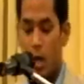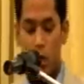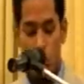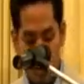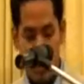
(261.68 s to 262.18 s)

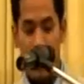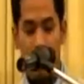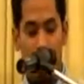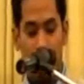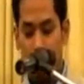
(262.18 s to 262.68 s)
You
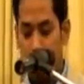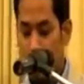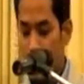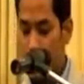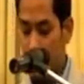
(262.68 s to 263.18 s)
say
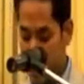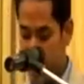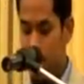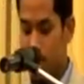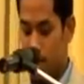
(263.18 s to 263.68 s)

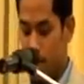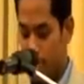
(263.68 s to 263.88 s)
that